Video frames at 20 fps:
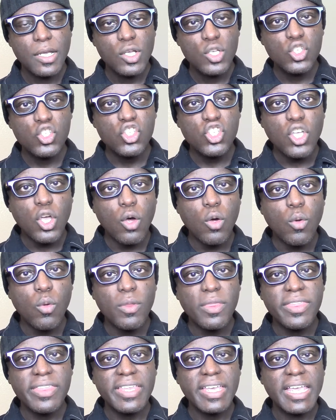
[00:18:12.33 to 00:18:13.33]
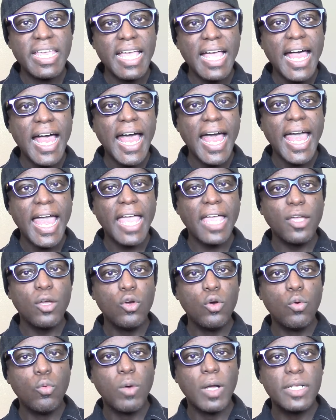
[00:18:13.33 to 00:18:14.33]
So the guy
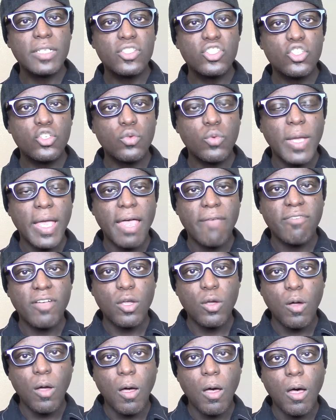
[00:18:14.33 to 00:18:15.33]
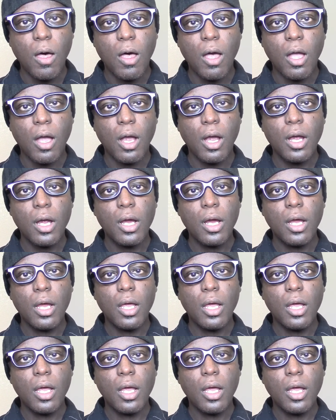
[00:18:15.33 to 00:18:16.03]
who wants to have a car,